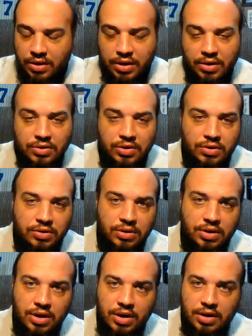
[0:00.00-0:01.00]
can't turn to
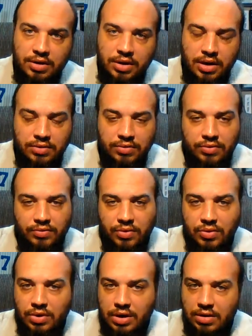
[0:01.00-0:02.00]
God and have a
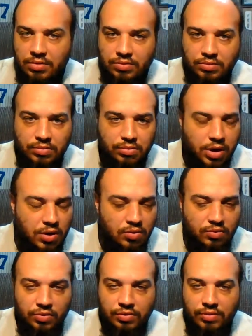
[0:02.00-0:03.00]
full out
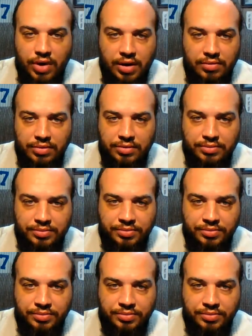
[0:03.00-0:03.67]
blown revival,